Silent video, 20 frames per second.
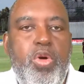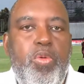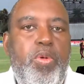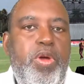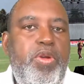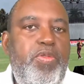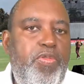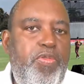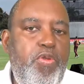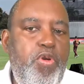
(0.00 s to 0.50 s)

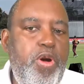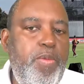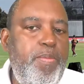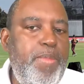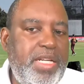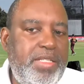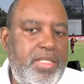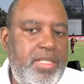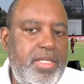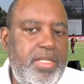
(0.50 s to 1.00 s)
with four
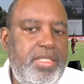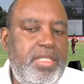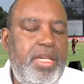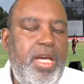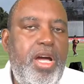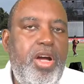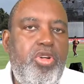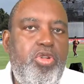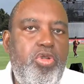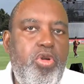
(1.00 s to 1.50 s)
matches
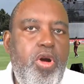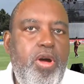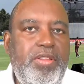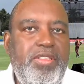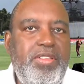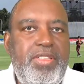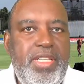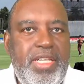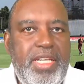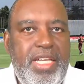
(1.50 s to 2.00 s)

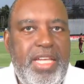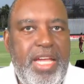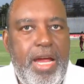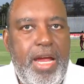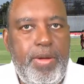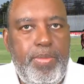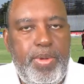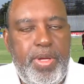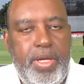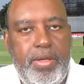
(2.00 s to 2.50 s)
across the
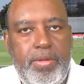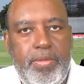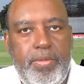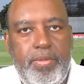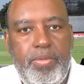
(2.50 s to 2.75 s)
Caribbean,